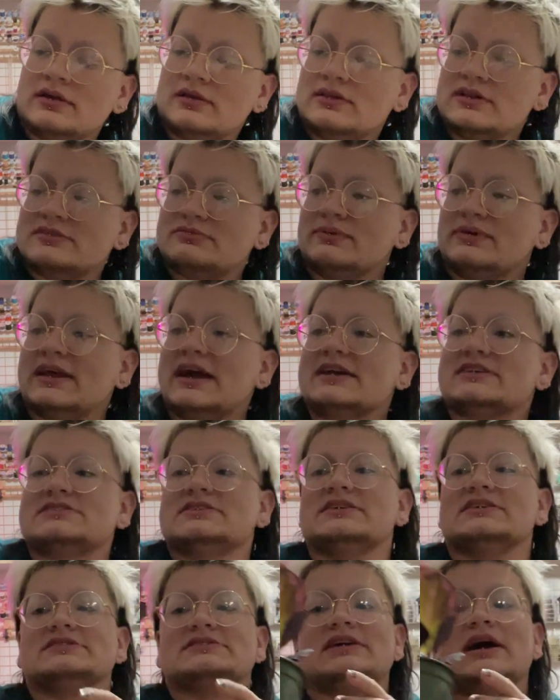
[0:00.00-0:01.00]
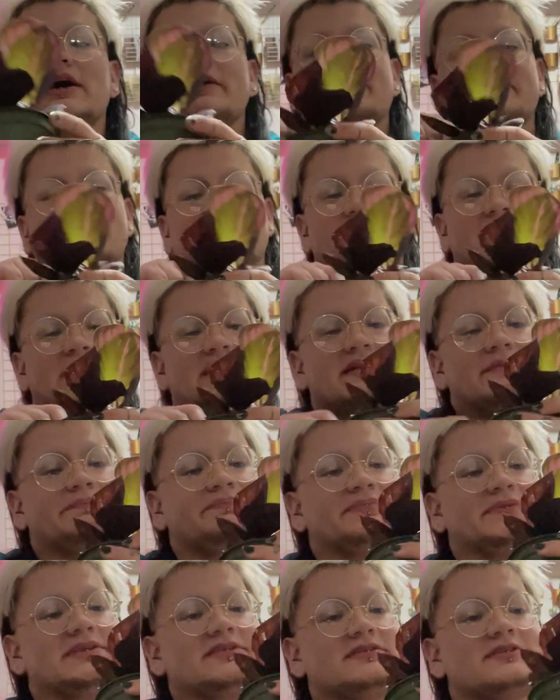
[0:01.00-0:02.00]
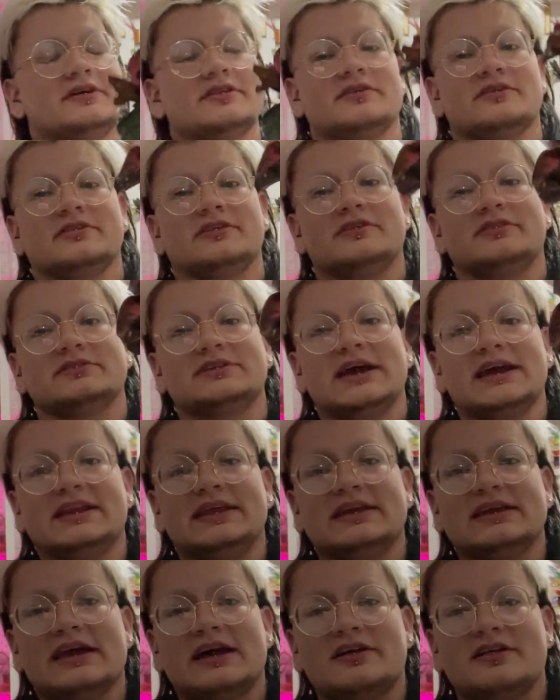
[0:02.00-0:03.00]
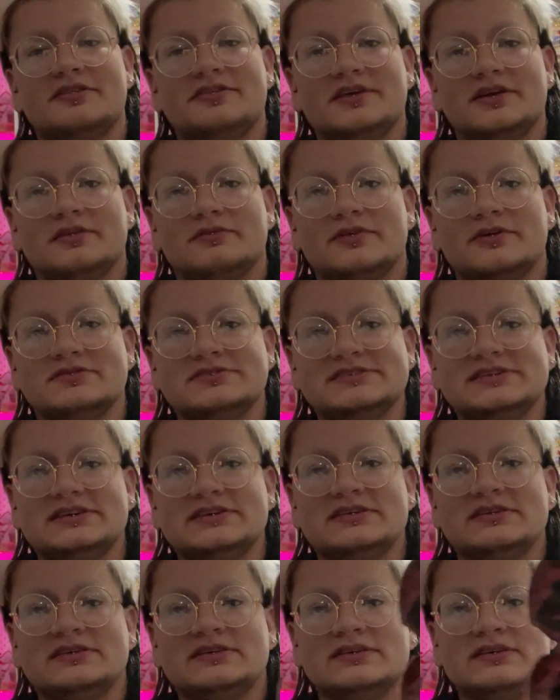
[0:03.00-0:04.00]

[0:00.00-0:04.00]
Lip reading: This one actually is not for me. It's another little tiny Calthea Rosie.